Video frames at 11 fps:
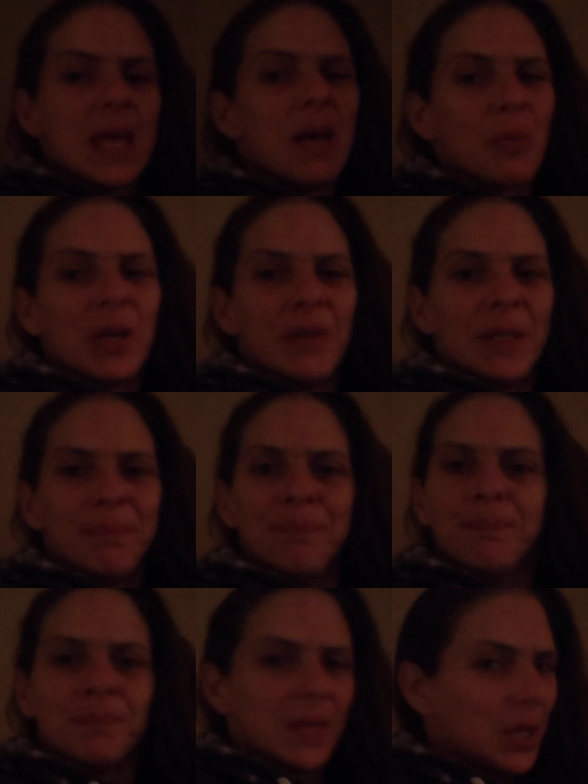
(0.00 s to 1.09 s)
They believe it.
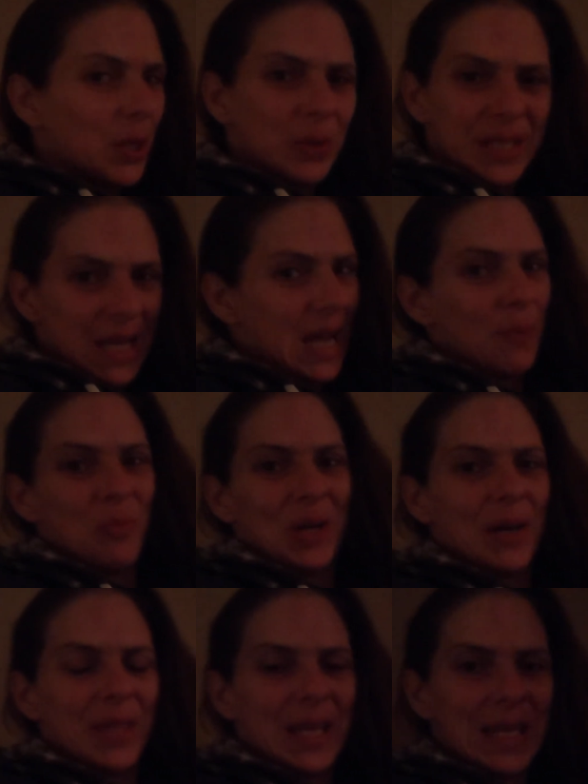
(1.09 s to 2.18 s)
They know damn
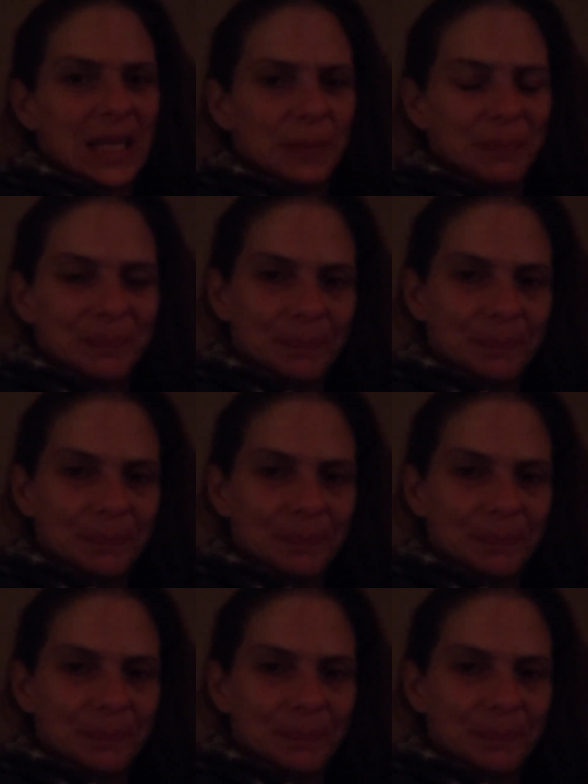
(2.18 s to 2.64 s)
well they did it.